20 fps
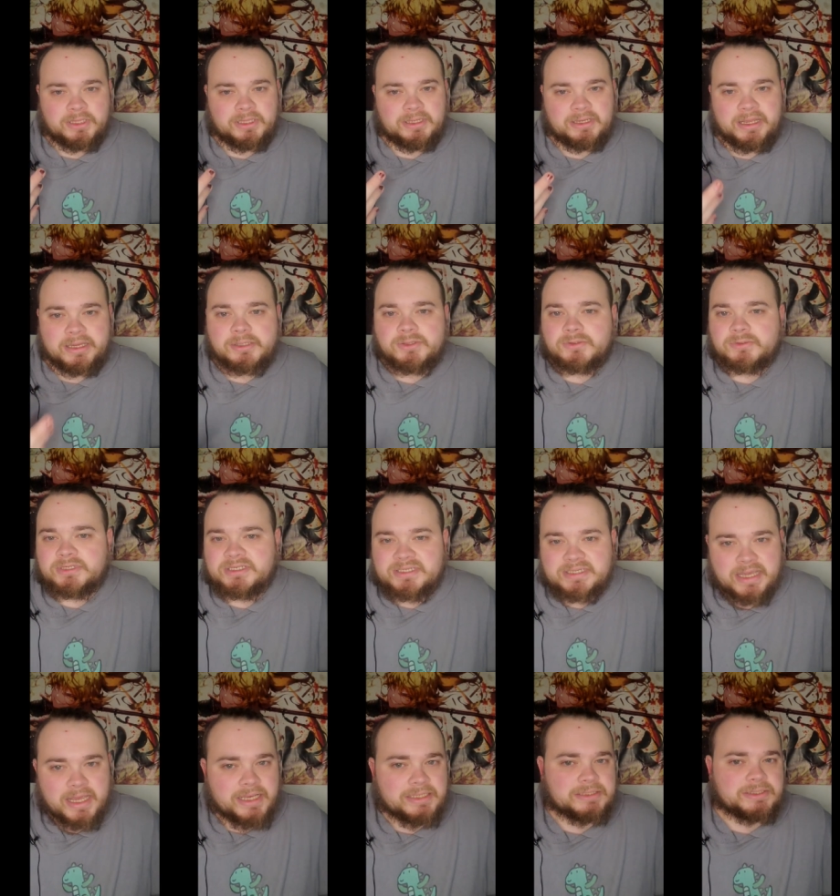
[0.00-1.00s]
natural
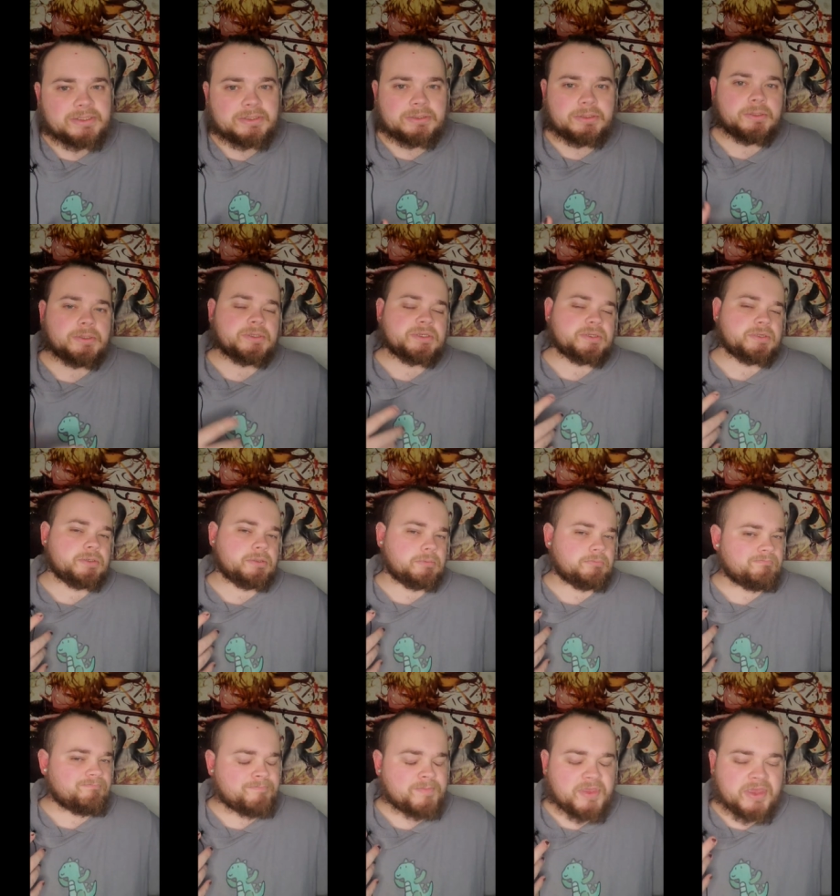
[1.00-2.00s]
disasters or
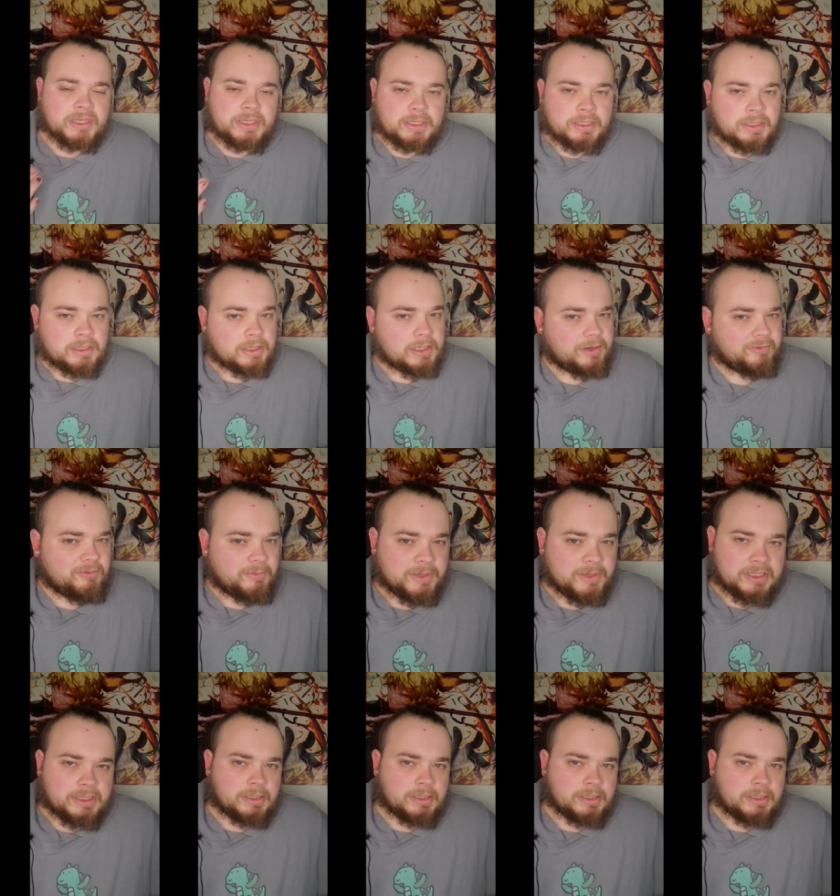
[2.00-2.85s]
government